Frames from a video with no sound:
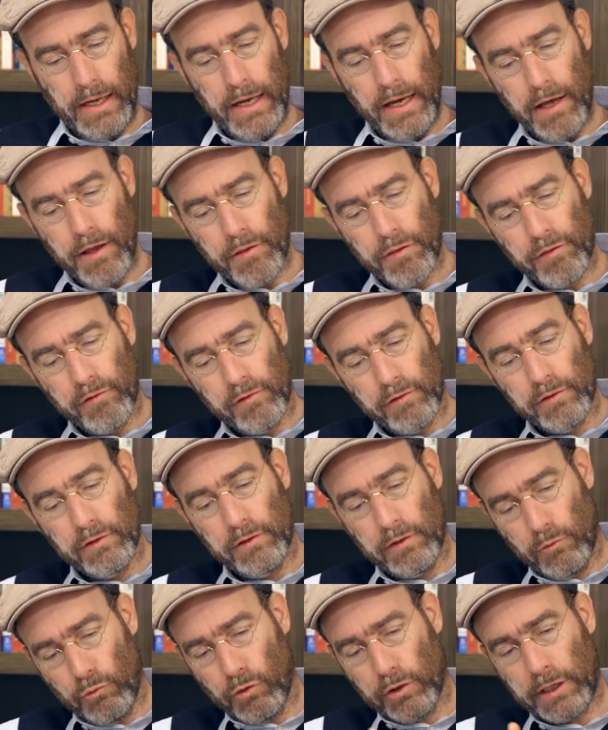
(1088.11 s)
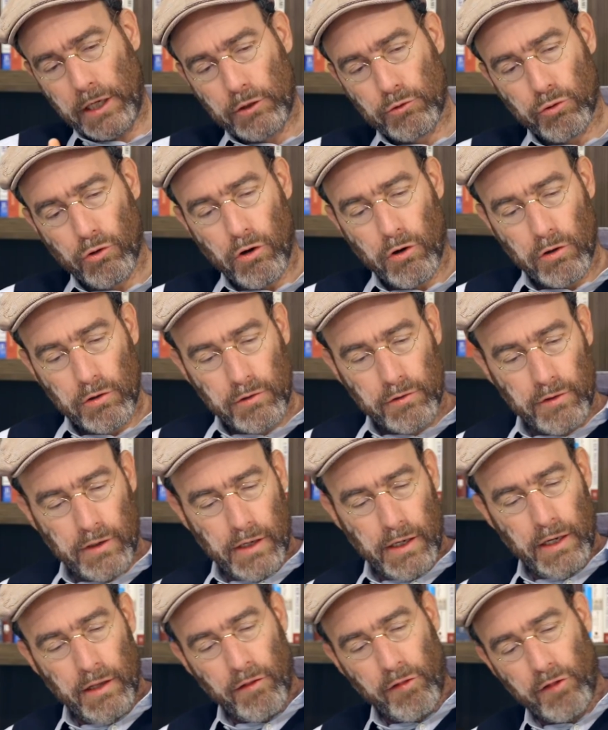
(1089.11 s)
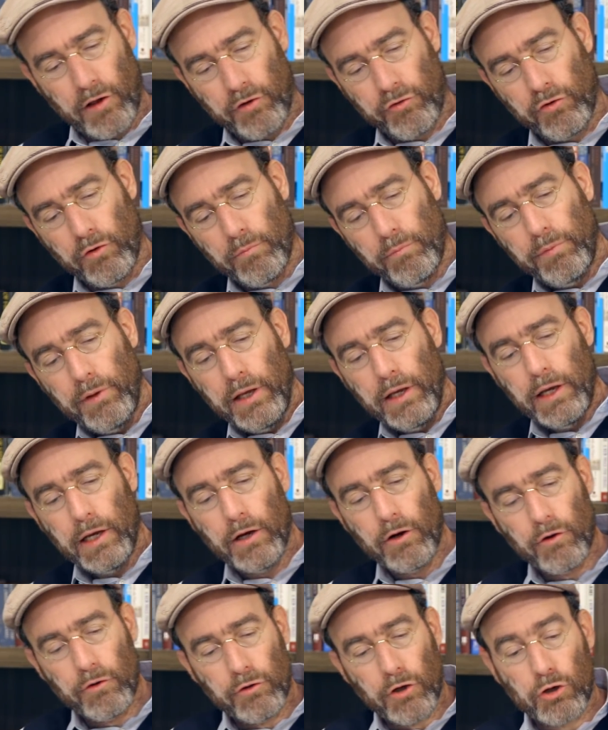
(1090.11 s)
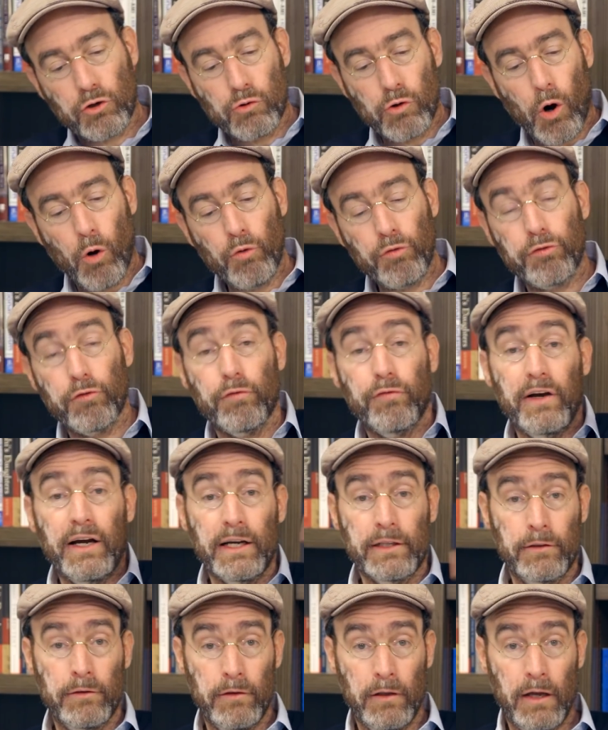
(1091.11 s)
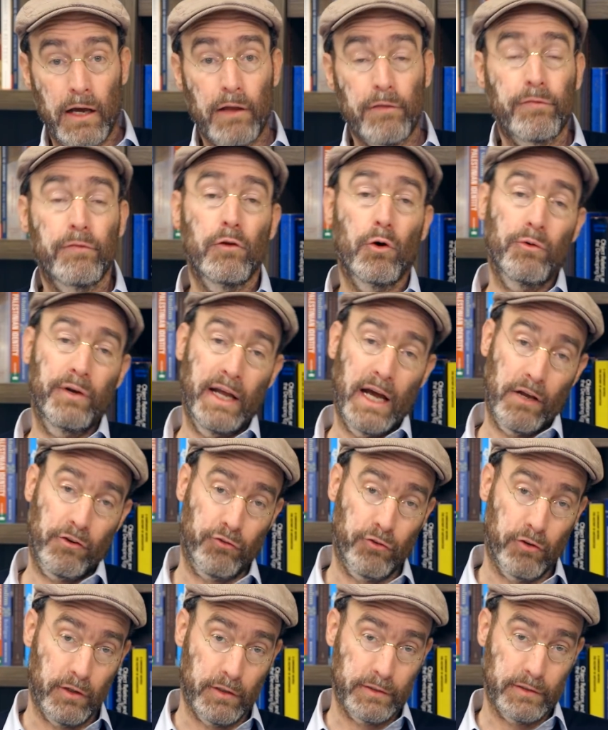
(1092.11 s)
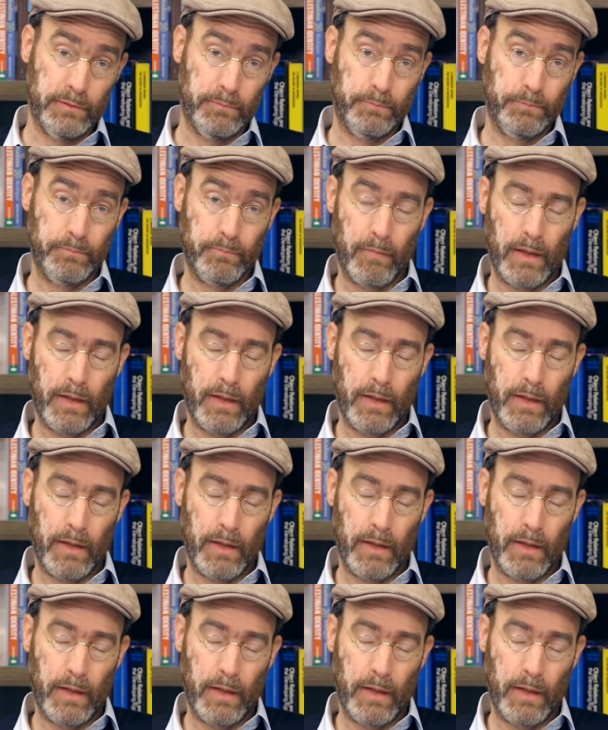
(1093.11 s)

is what I called in section B here, the growth of ethno-nationalism.